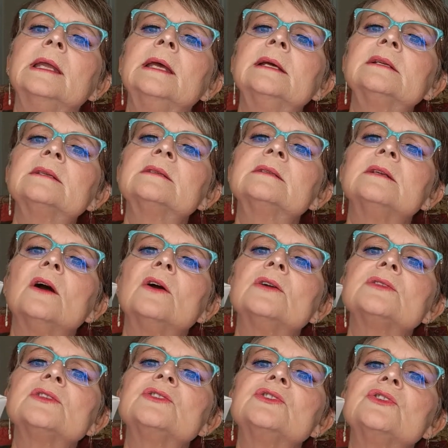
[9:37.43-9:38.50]

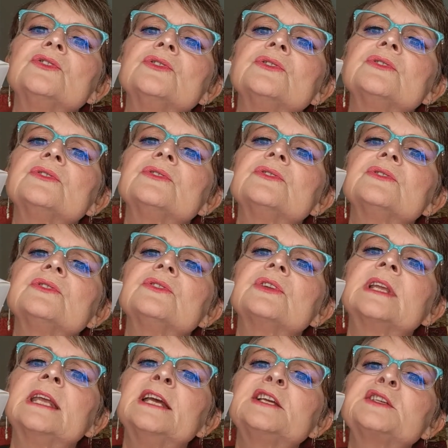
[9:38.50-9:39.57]
Kickstarts
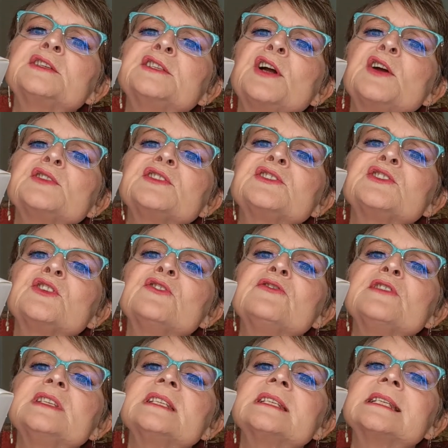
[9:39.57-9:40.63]

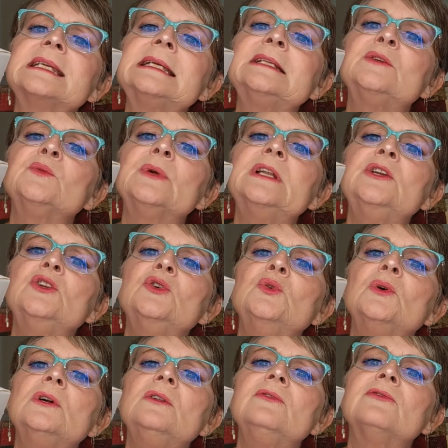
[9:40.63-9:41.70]
surface skin
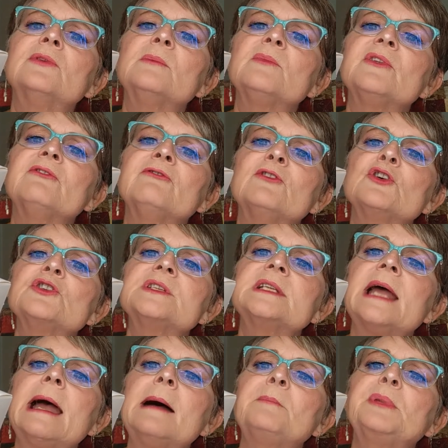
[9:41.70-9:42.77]
renewal from the
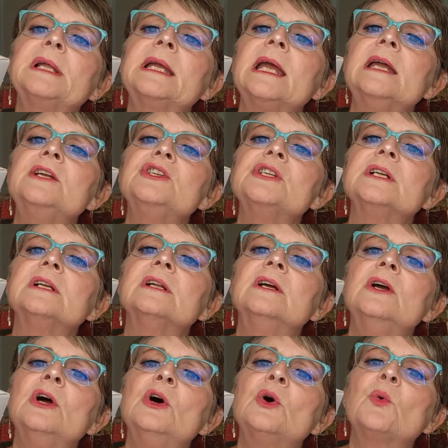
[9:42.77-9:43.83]
first application,
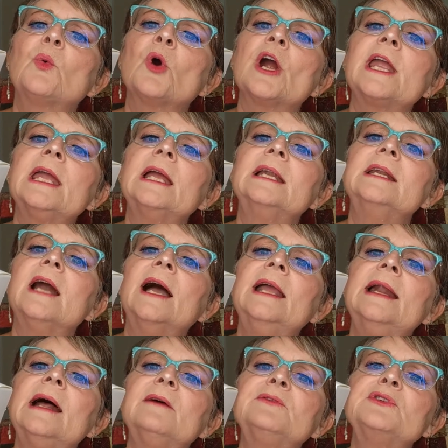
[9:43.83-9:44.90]
working
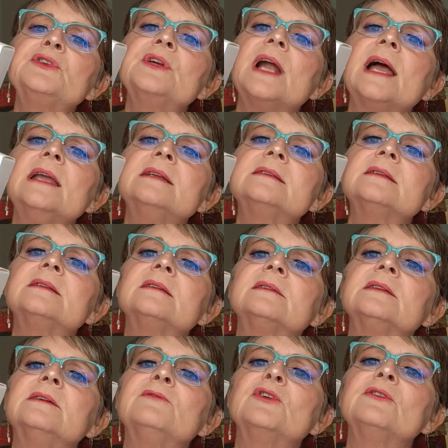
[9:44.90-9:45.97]
night after night to
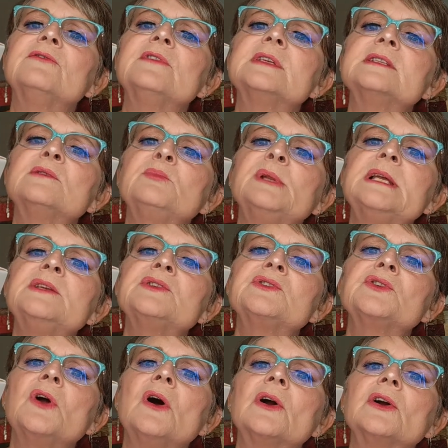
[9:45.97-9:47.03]
deliver visibly
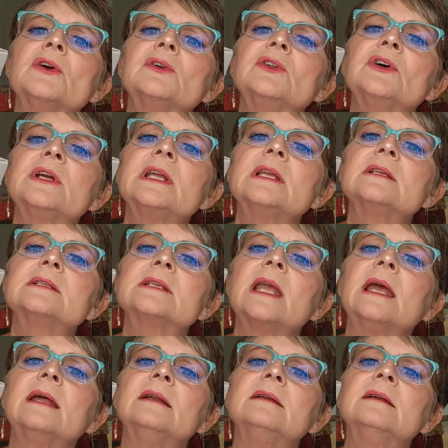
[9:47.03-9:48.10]
stronger looking
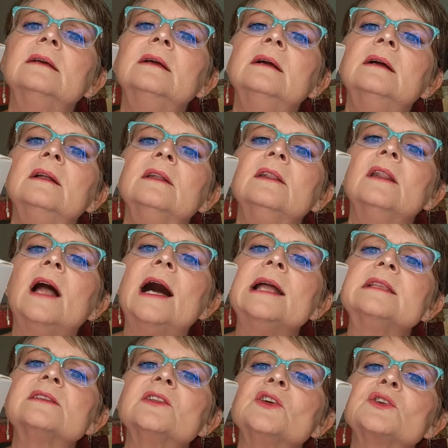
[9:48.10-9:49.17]
skin.
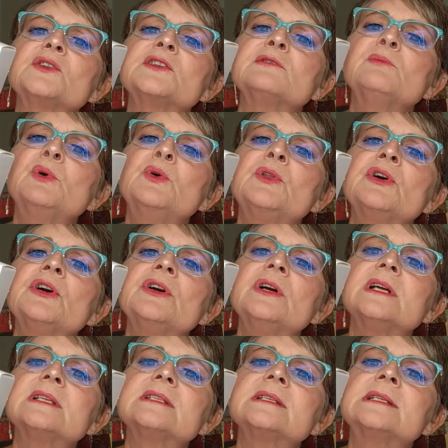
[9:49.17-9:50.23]
Lines look smoother,
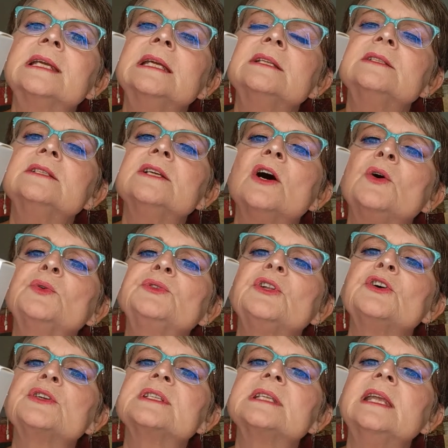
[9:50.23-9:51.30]
skin tone
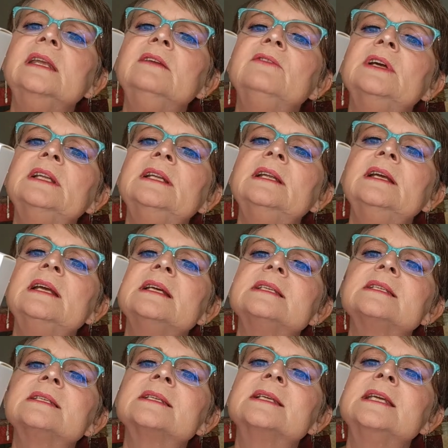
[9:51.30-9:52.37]
looks even,
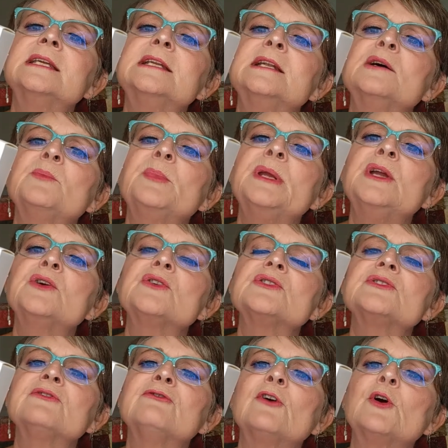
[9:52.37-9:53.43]
skin
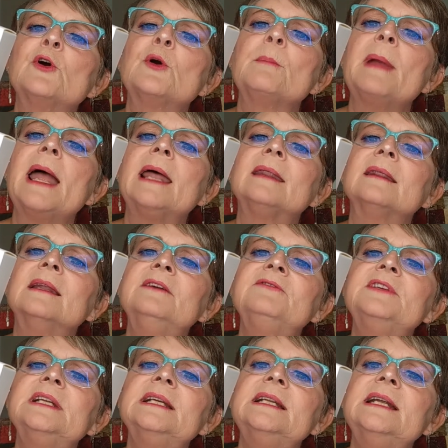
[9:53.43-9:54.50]
appears firm and
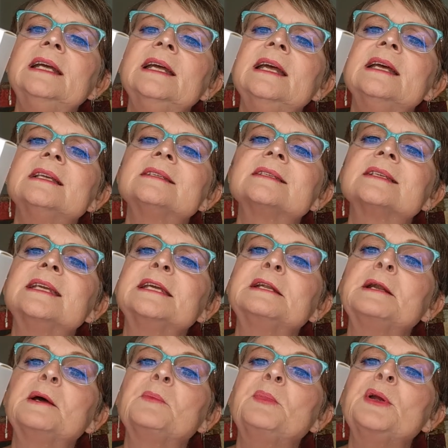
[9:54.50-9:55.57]
lifted,
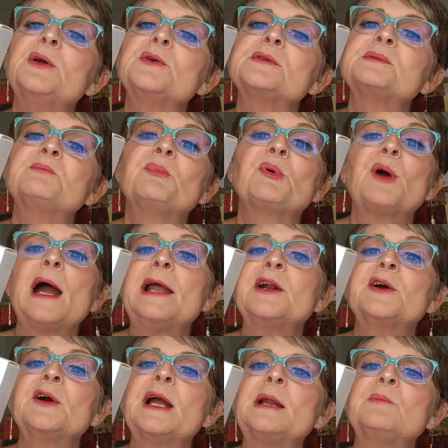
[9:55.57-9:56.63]
skin appears
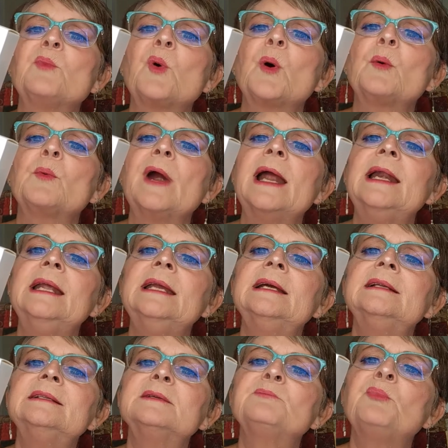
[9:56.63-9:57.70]
brighter and more
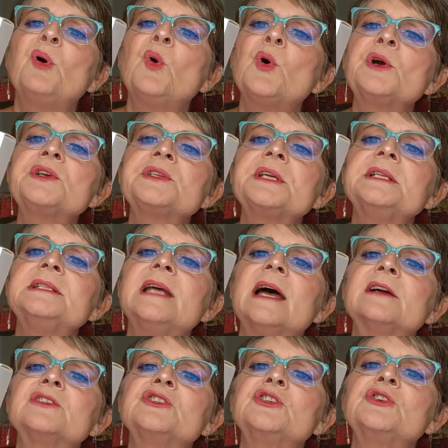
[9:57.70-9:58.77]
radiant, pores and
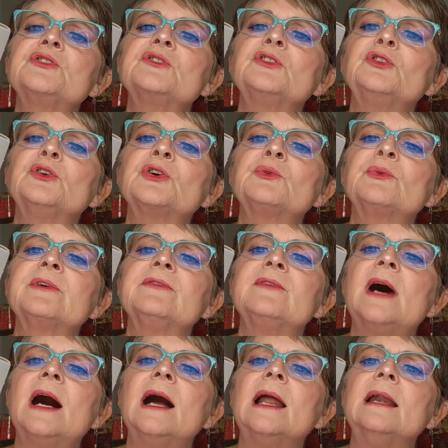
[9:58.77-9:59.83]
texture look
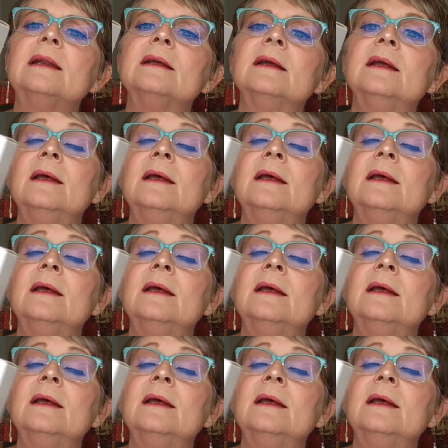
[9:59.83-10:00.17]
refined.